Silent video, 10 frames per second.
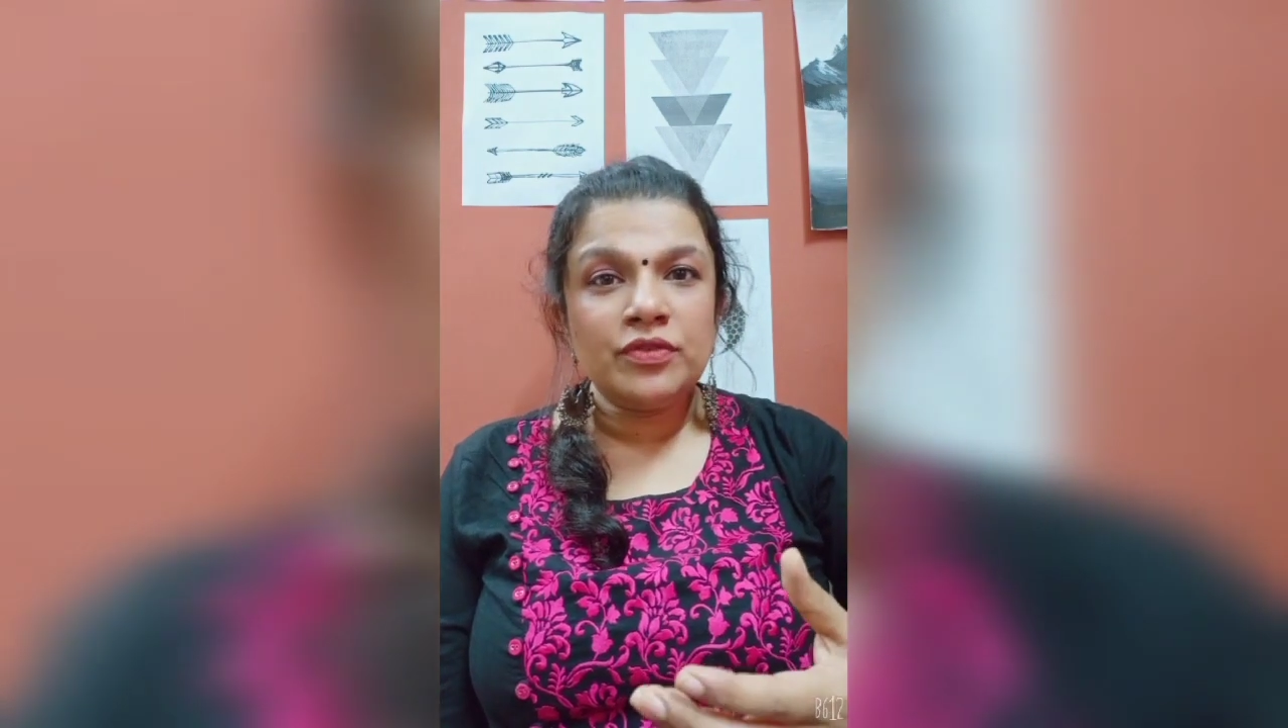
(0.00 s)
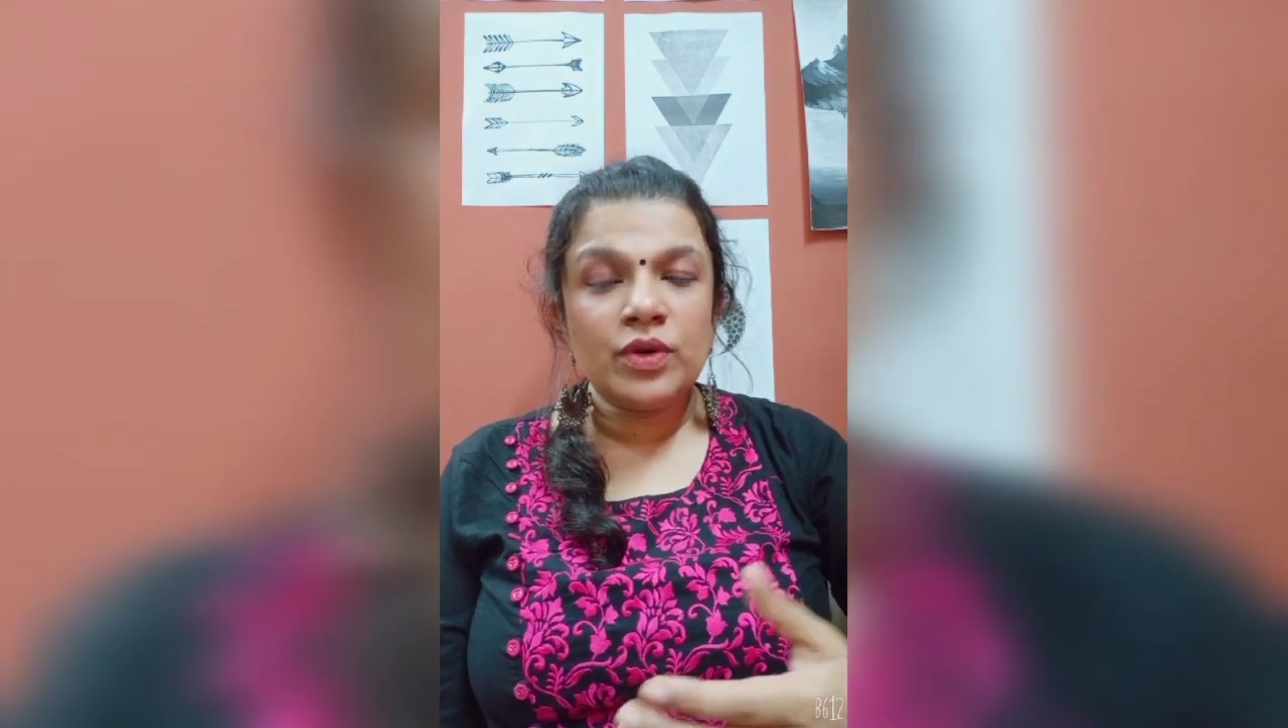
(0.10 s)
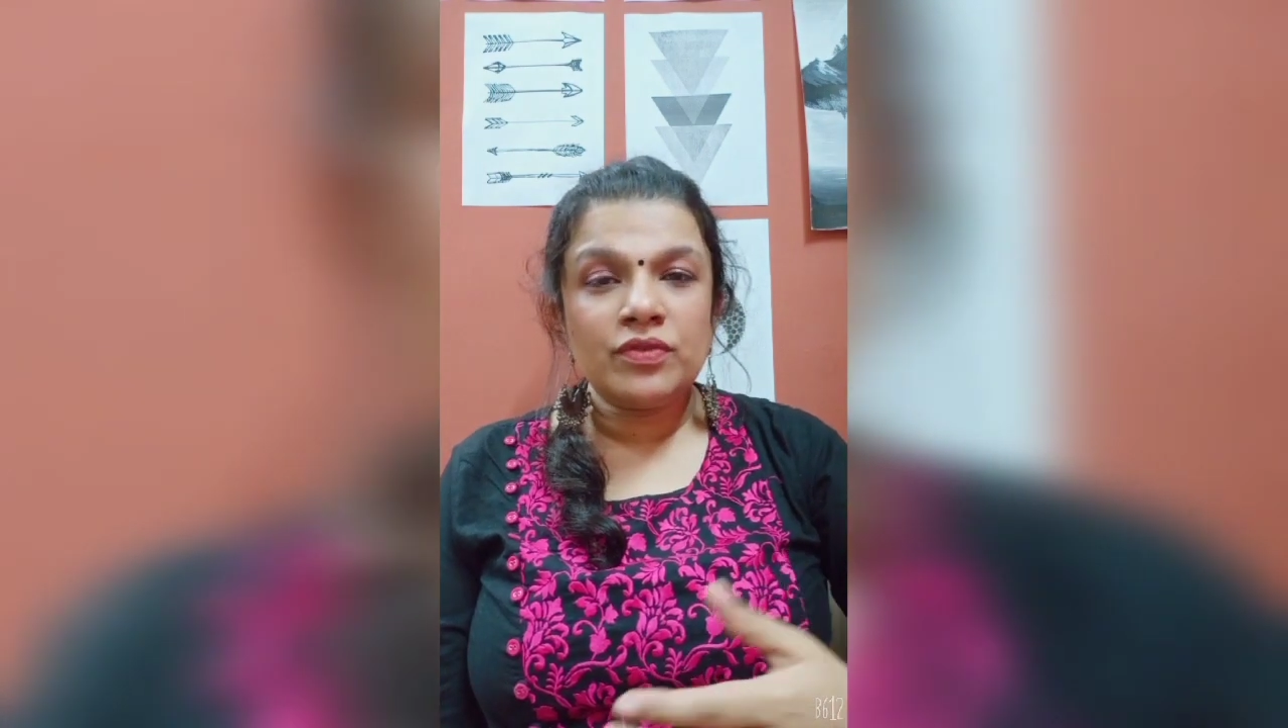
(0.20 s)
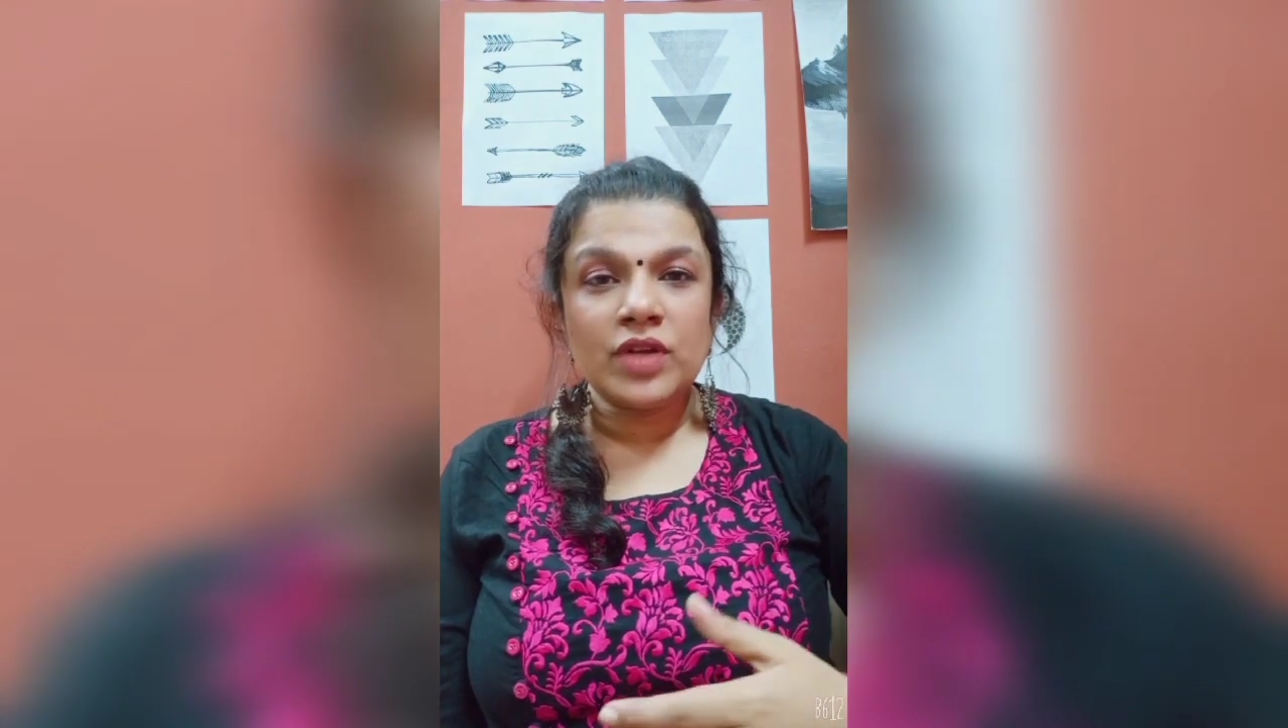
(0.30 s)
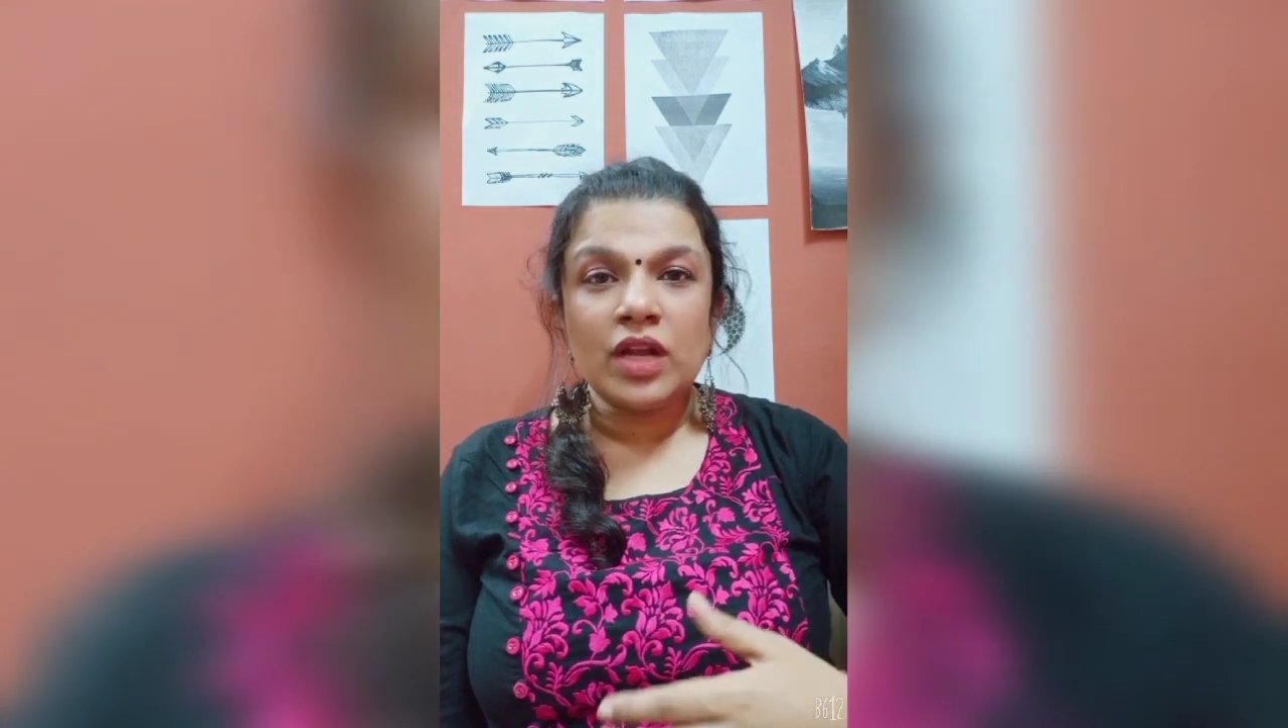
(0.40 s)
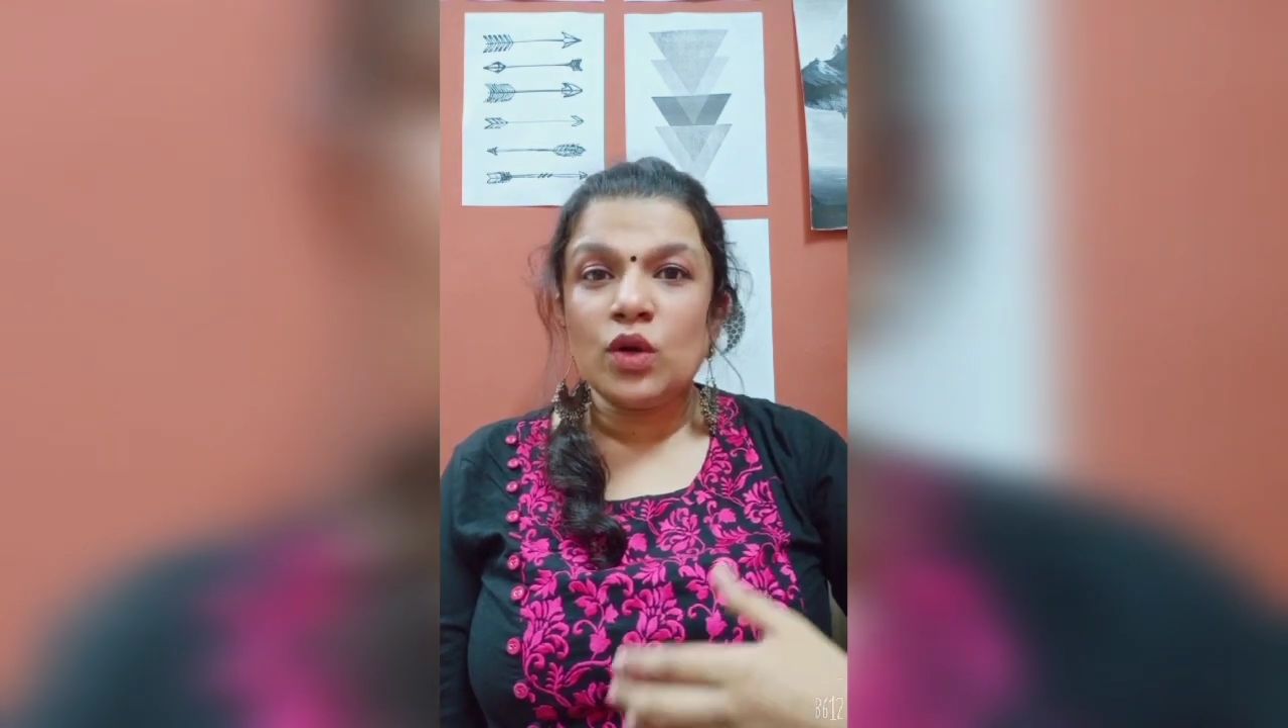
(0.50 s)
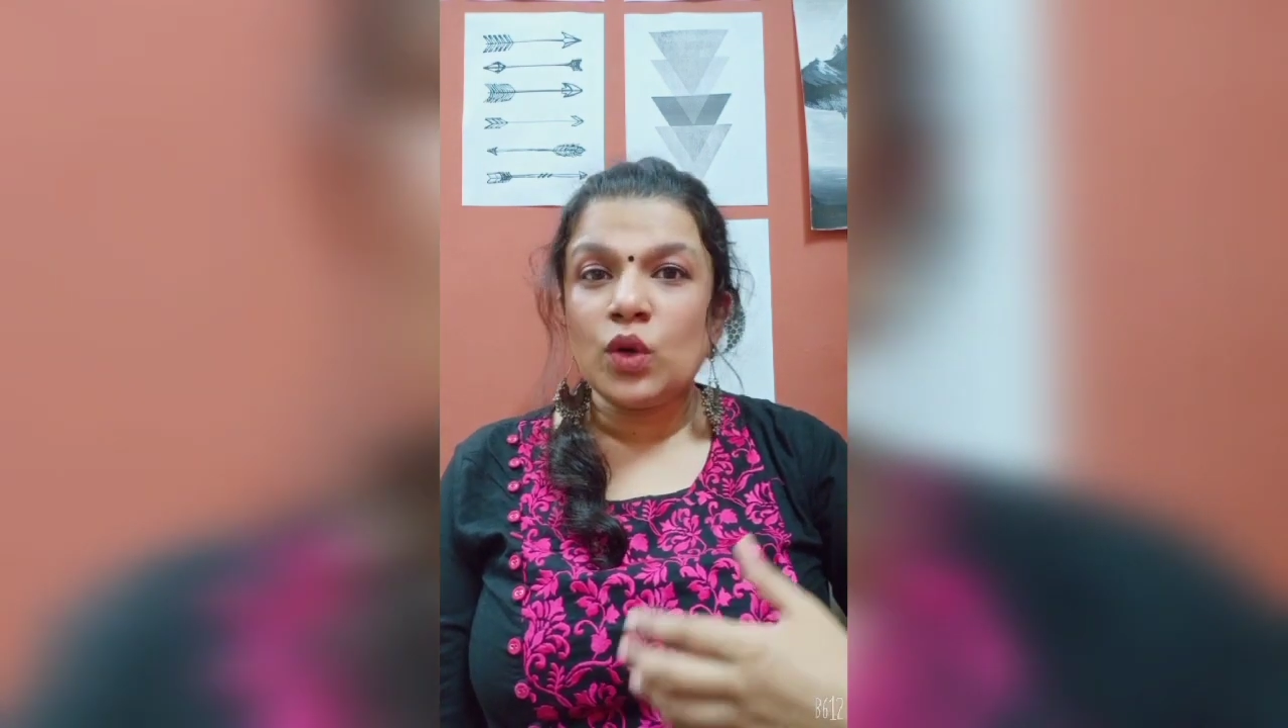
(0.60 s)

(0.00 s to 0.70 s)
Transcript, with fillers: if you have done a